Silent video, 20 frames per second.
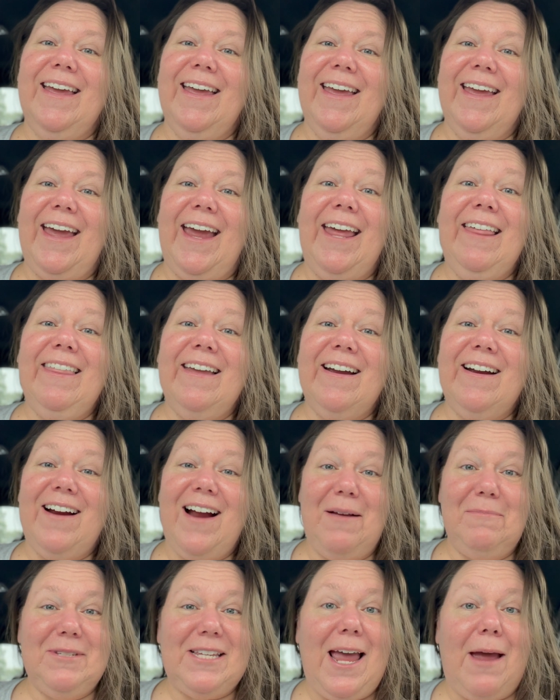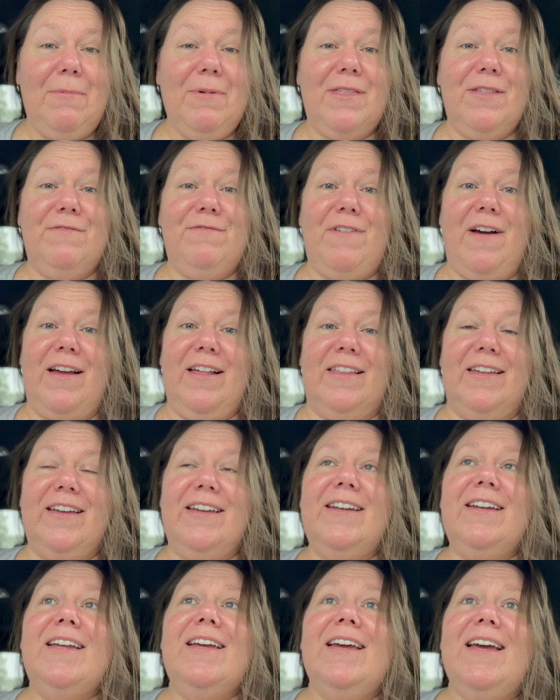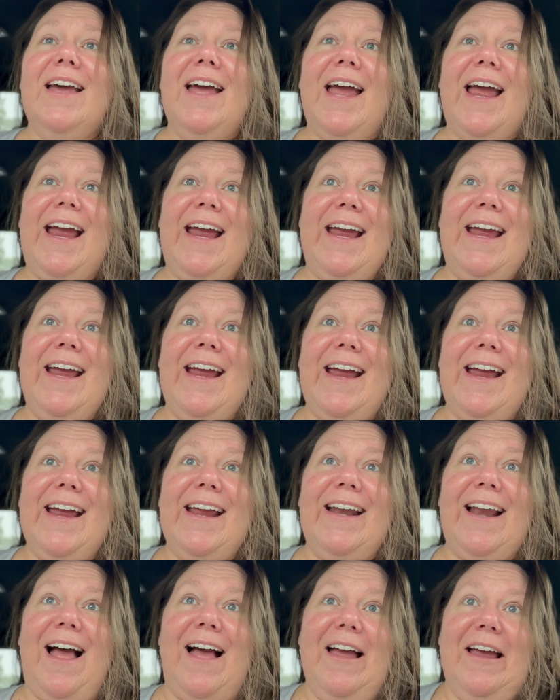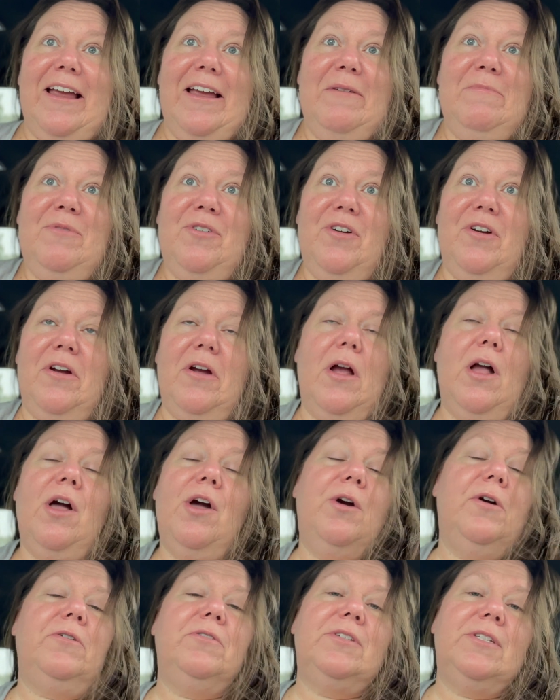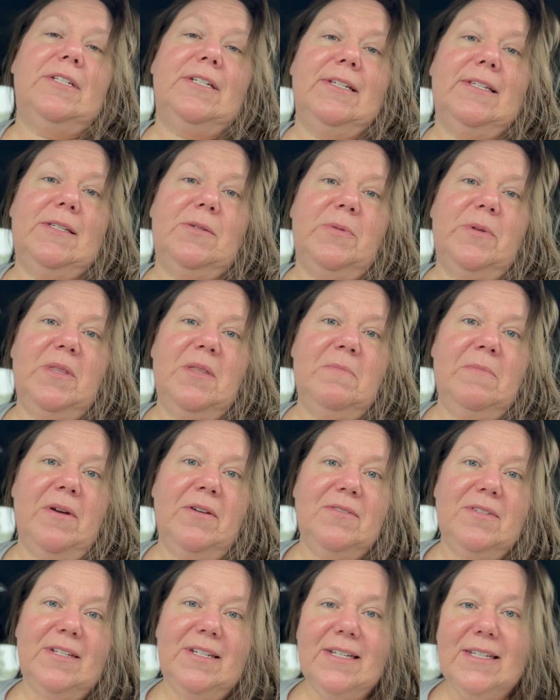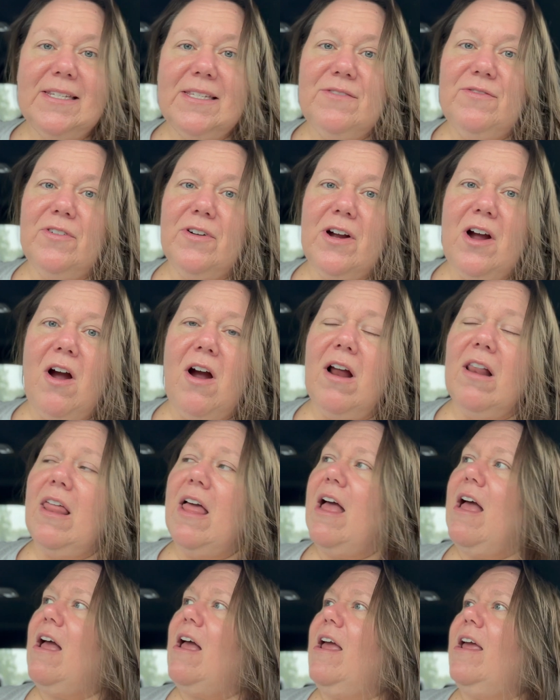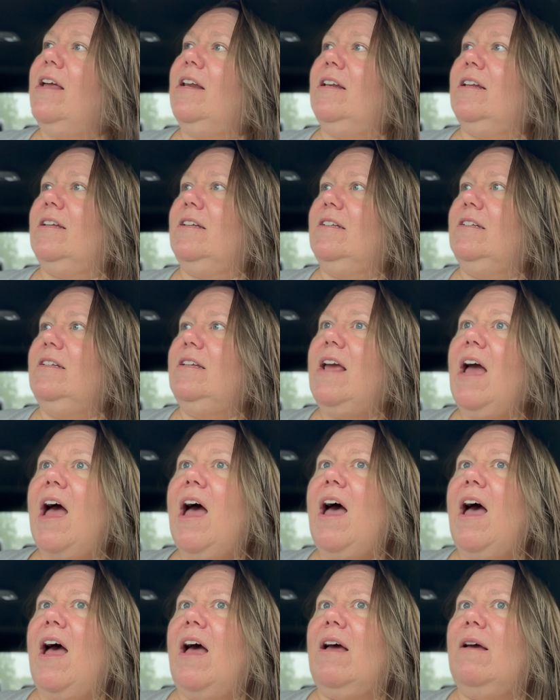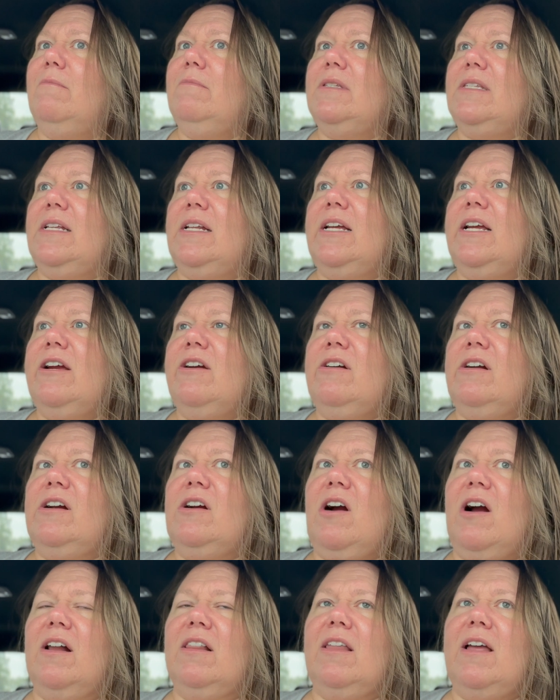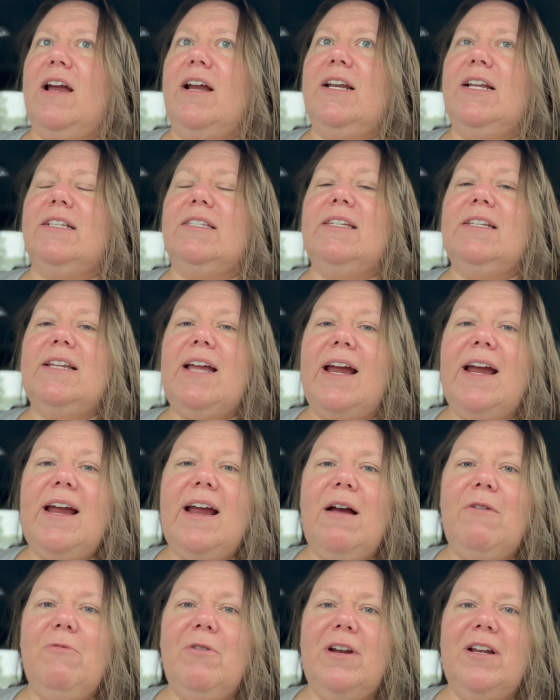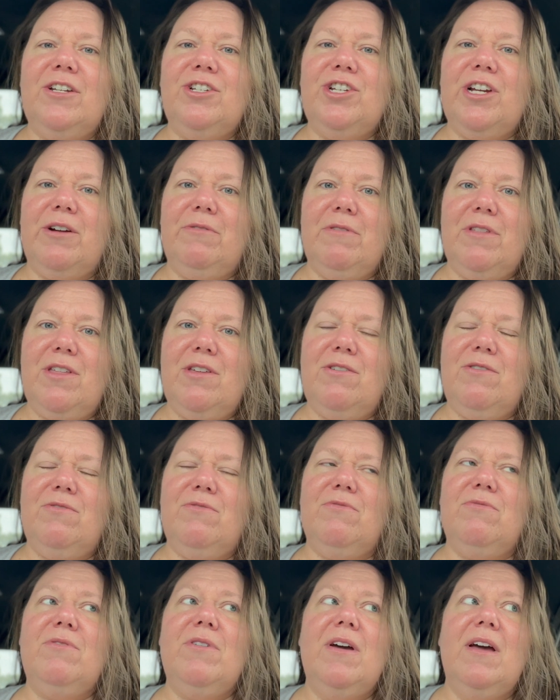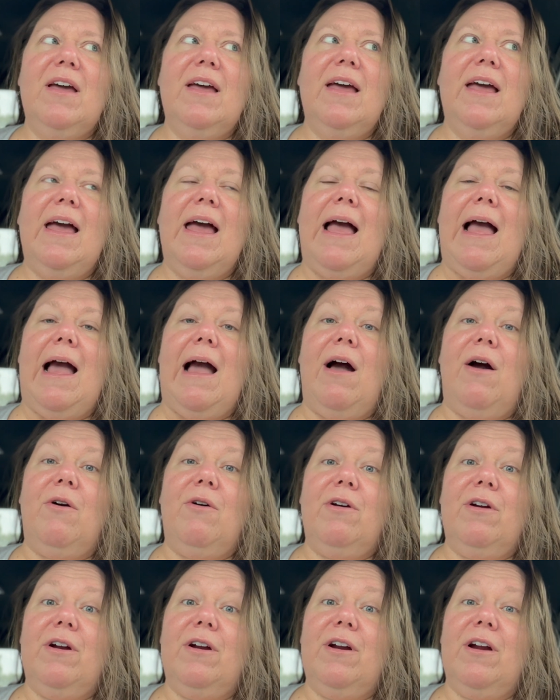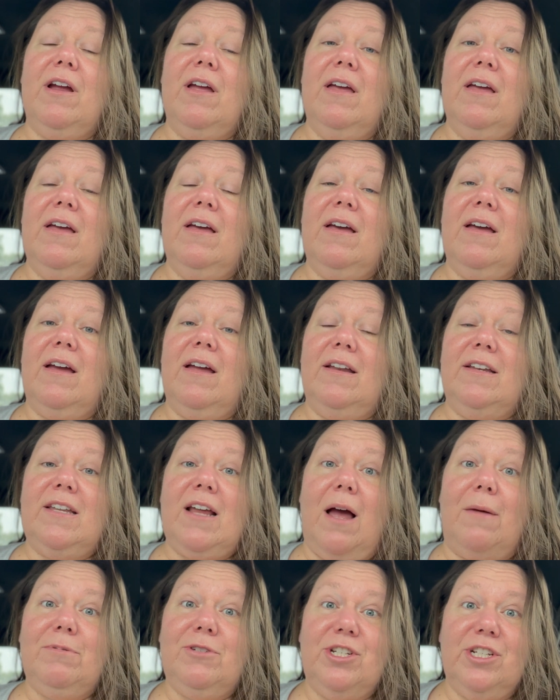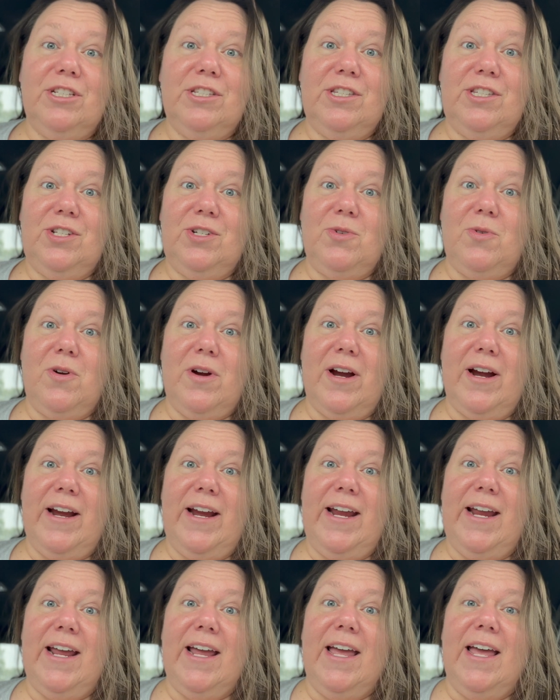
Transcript: Hey there, I'm Tabitha Filan, and I am your hostess with the mostest for Carline. Yeah, I'm sitting here in Carline, and today I want to share with you our adoption story.